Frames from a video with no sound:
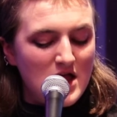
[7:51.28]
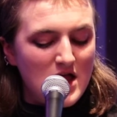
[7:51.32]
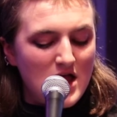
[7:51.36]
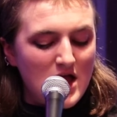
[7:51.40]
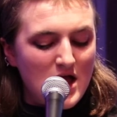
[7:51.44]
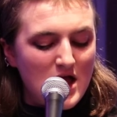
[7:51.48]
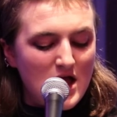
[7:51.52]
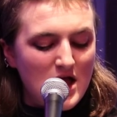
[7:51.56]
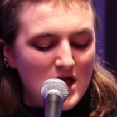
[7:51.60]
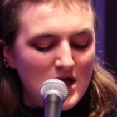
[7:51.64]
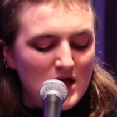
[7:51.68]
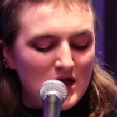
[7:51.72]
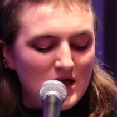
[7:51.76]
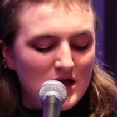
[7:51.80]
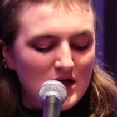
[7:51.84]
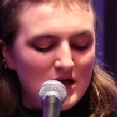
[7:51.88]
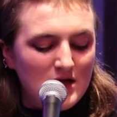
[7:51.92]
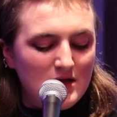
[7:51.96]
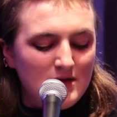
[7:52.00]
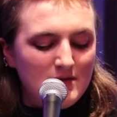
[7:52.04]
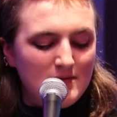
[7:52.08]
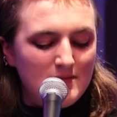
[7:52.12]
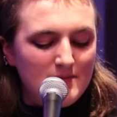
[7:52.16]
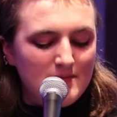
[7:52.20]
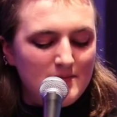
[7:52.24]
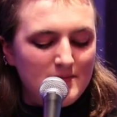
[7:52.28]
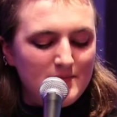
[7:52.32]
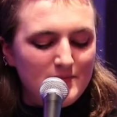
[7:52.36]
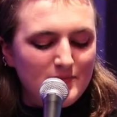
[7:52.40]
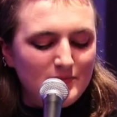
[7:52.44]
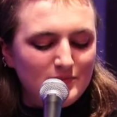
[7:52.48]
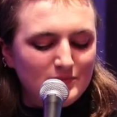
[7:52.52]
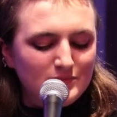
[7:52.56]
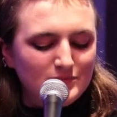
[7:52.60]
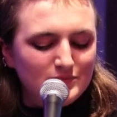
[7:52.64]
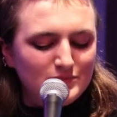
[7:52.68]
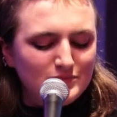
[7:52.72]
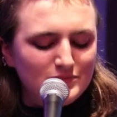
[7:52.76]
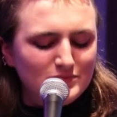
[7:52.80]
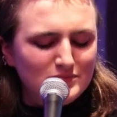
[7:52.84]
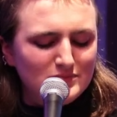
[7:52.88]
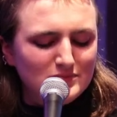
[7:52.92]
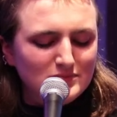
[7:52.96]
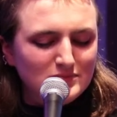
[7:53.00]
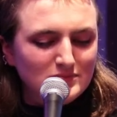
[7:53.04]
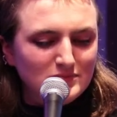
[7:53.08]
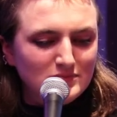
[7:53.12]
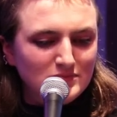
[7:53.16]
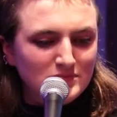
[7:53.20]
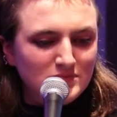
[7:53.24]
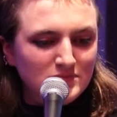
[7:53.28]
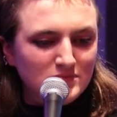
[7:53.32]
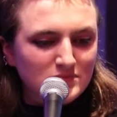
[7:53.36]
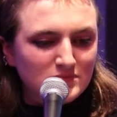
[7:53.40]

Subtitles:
(silence)